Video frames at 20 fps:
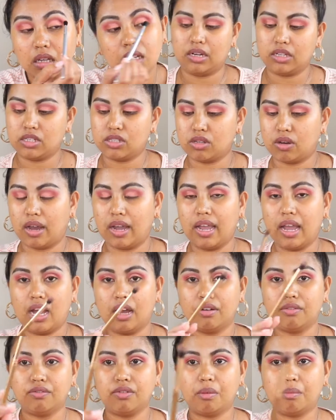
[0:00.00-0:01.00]
Alright, so I
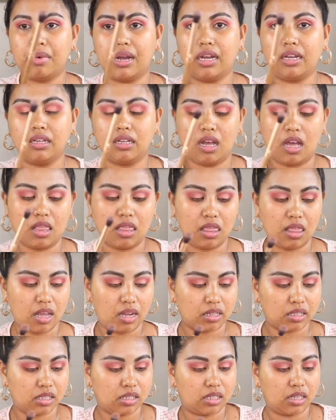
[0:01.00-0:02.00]
have my
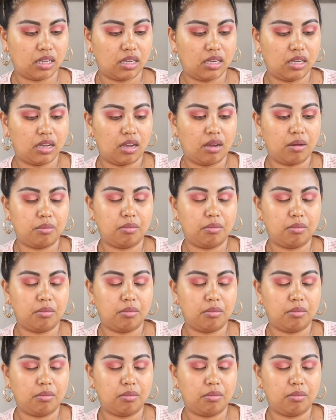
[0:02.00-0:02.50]
Luxie